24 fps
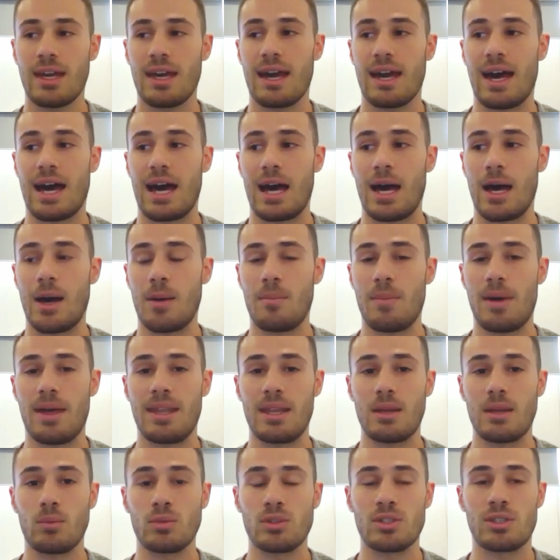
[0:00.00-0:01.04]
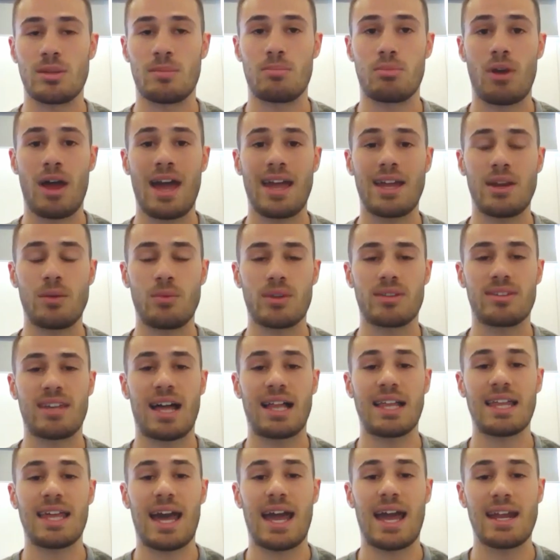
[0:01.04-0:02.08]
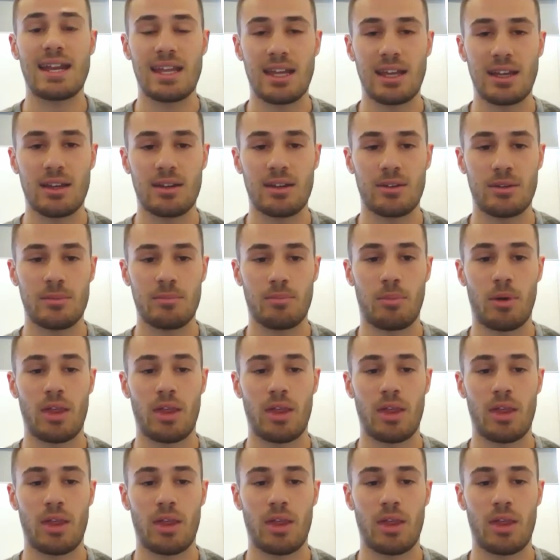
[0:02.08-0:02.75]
Um, and it was the brain retaliating